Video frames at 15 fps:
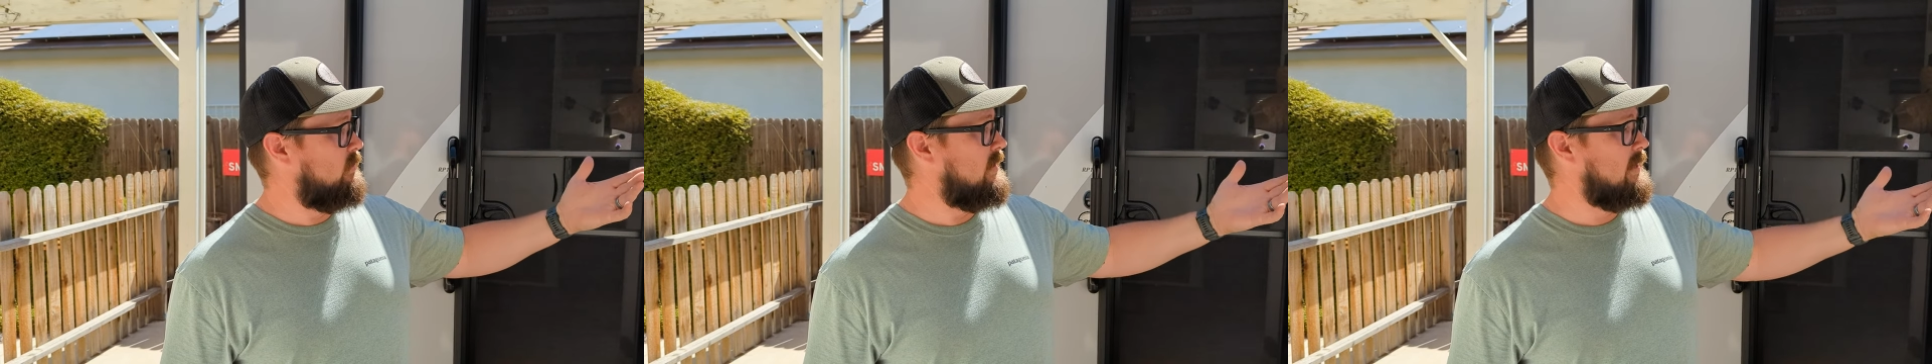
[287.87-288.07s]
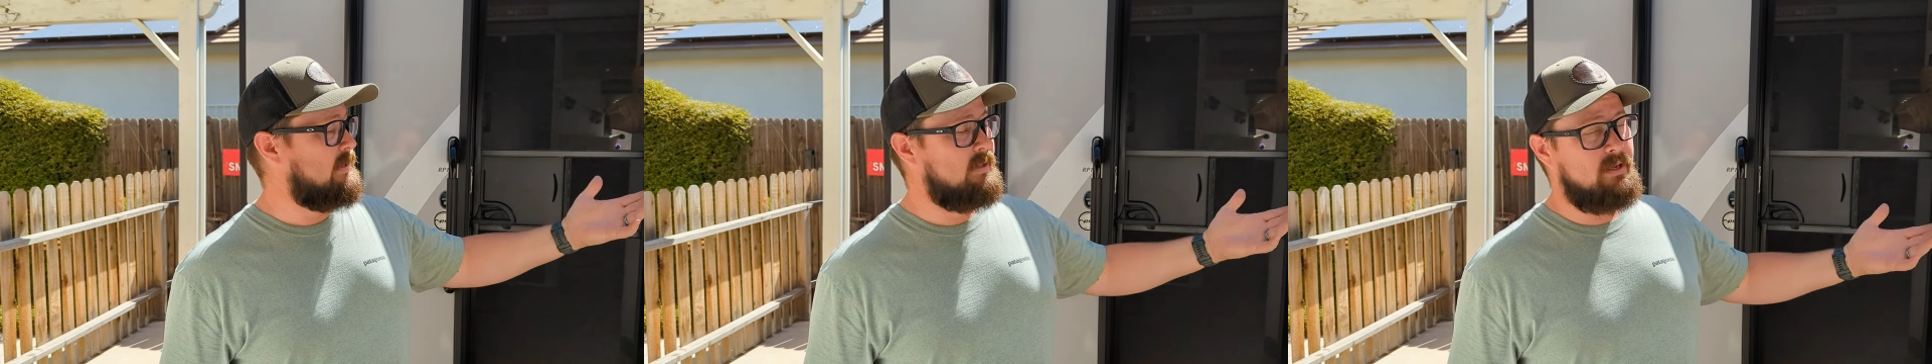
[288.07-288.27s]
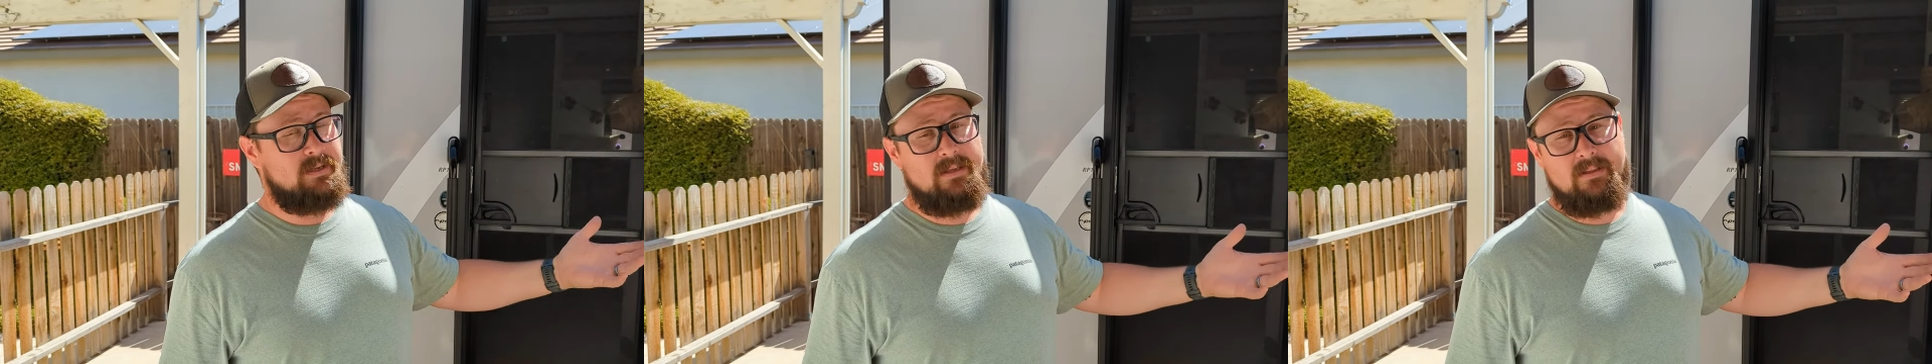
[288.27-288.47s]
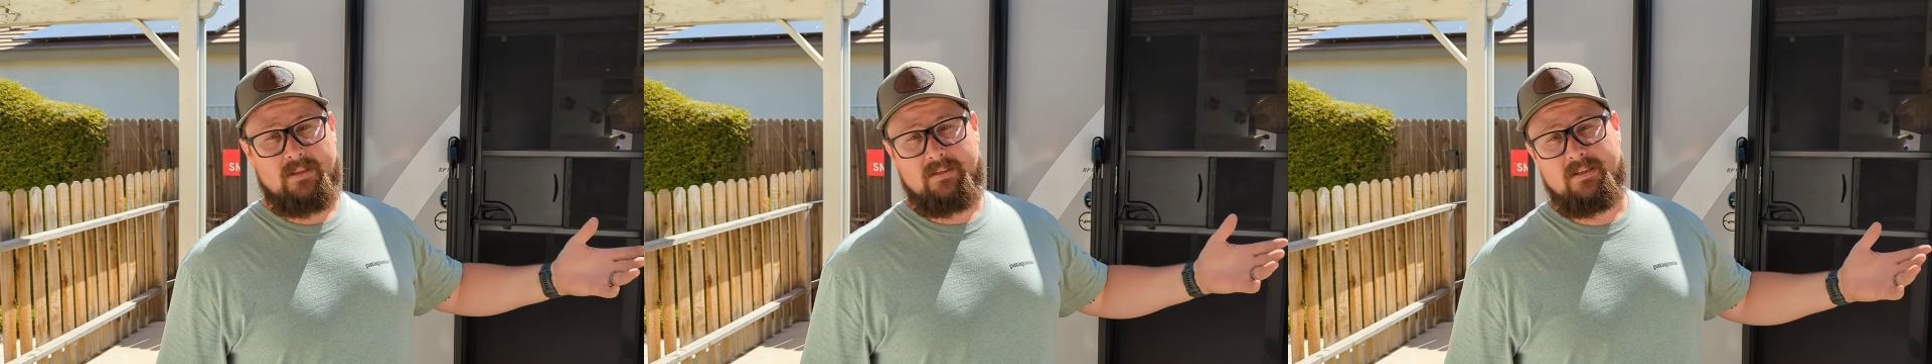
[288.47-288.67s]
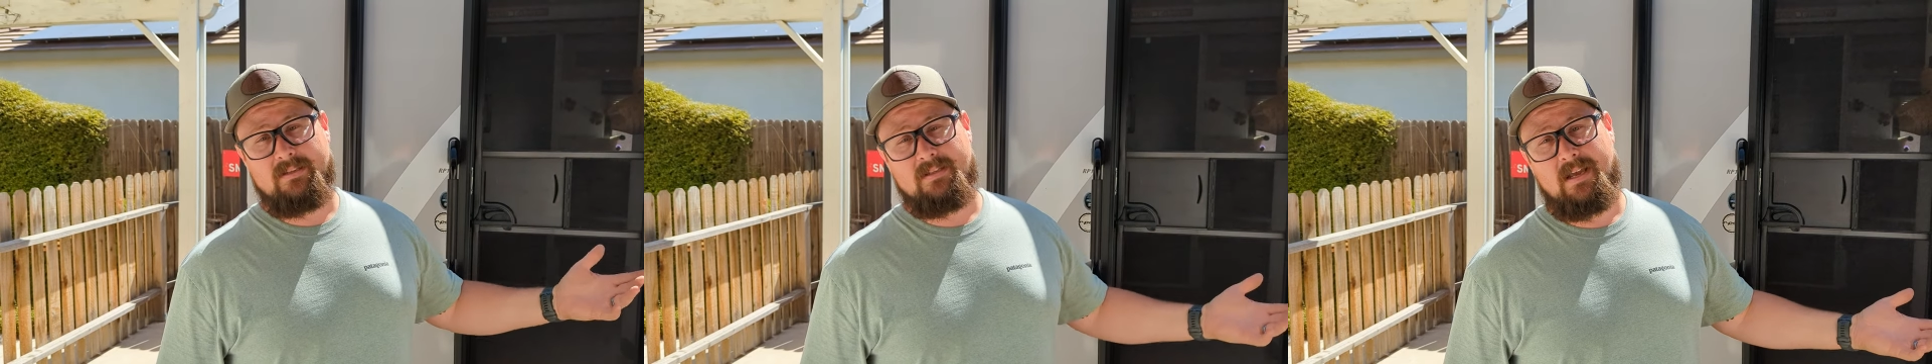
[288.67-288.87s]
We got lucky that
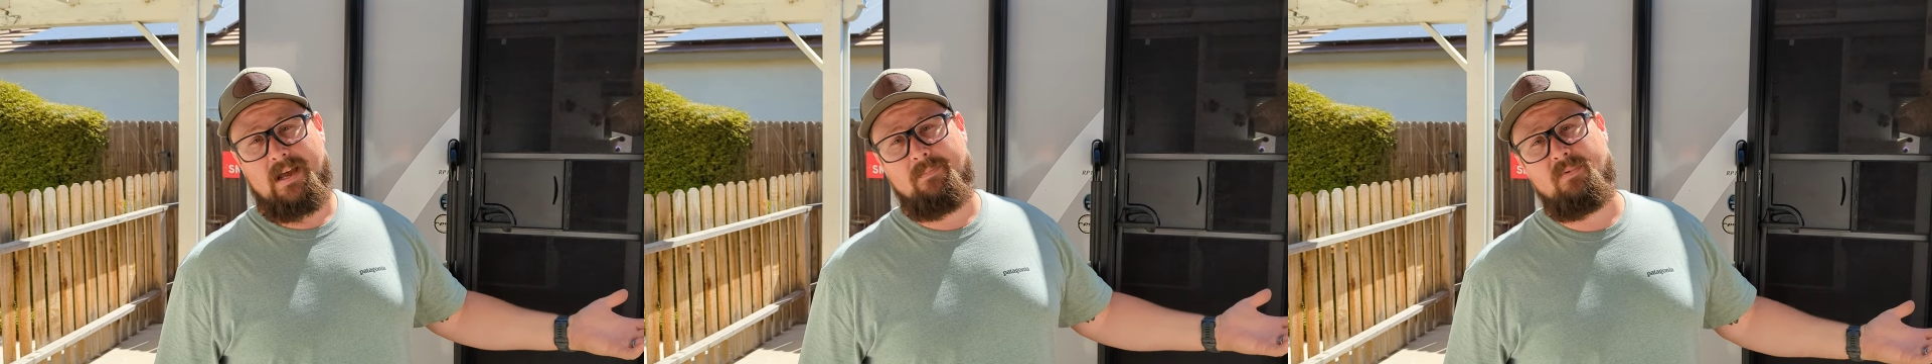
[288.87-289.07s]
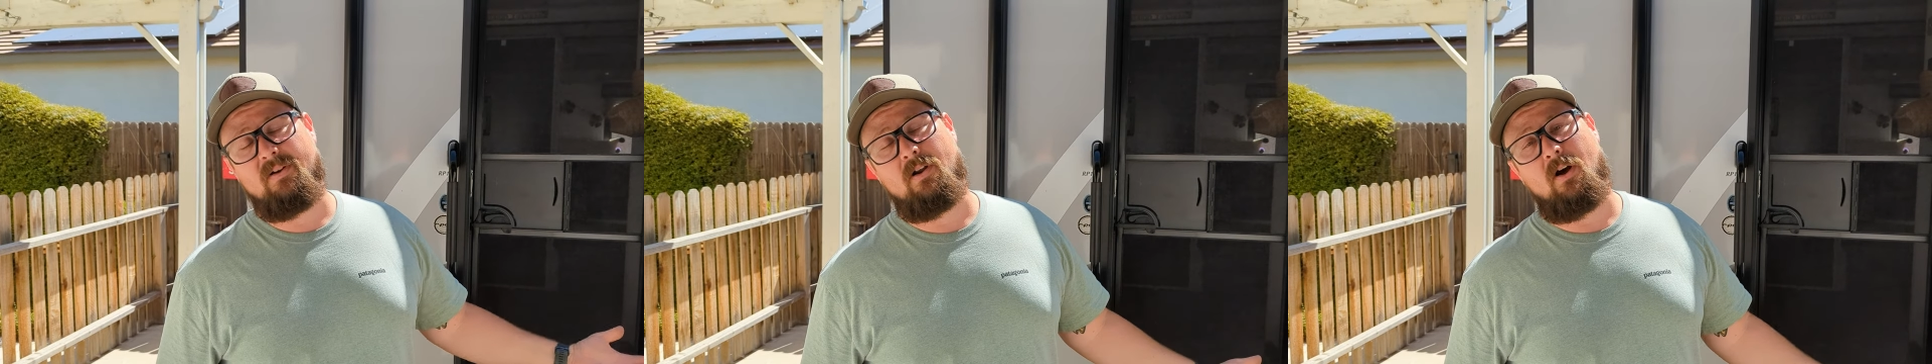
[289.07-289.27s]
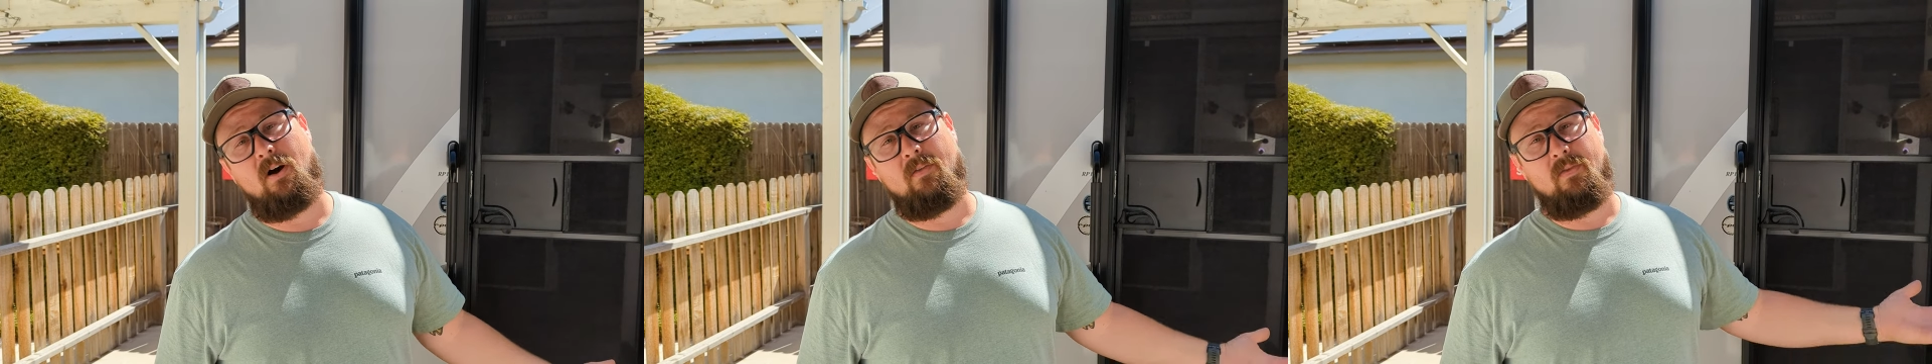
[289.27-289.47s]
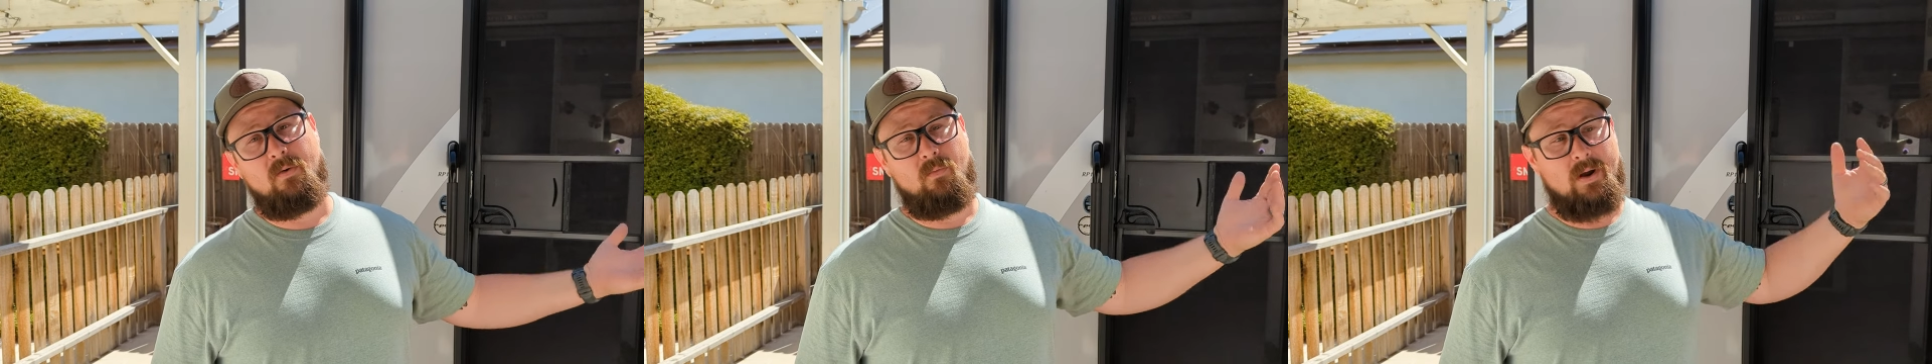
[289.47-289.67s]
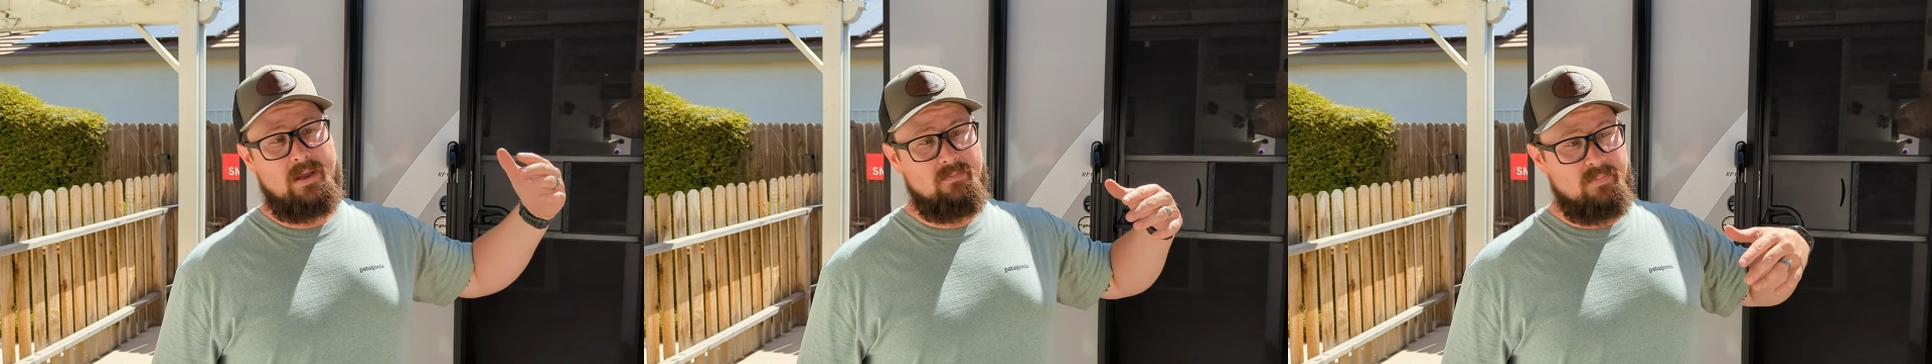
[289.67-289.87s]
this happened on the
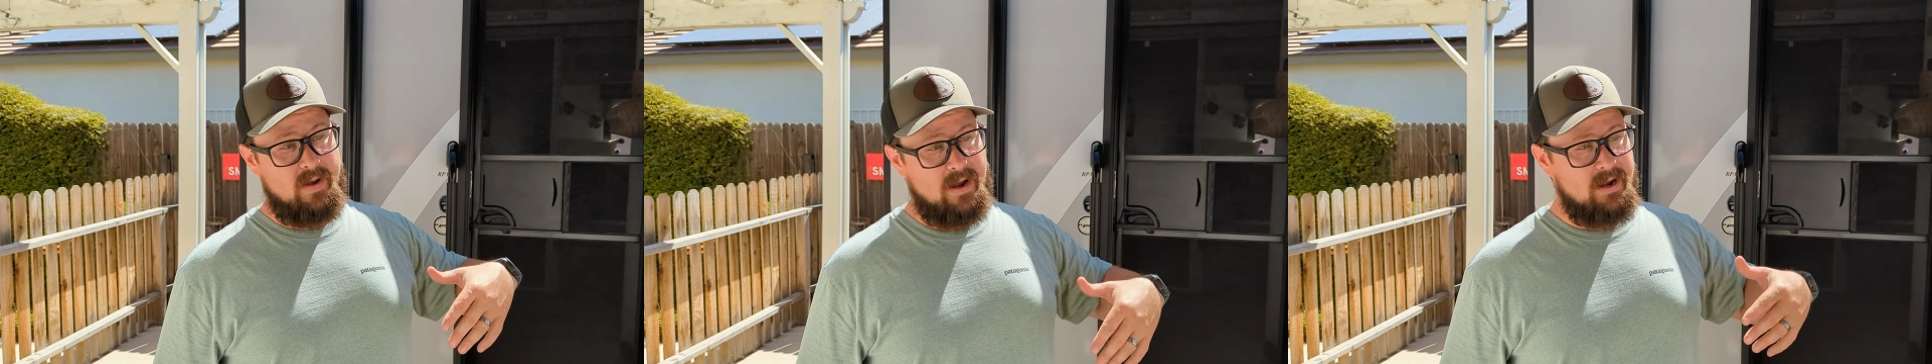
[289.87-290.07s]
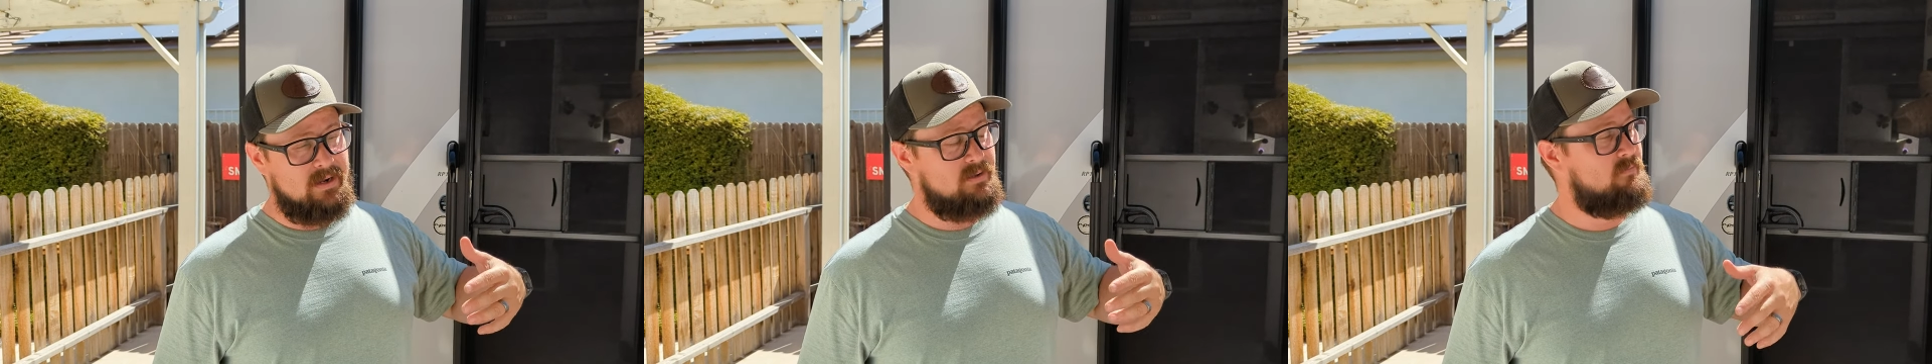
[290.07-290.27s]
way back,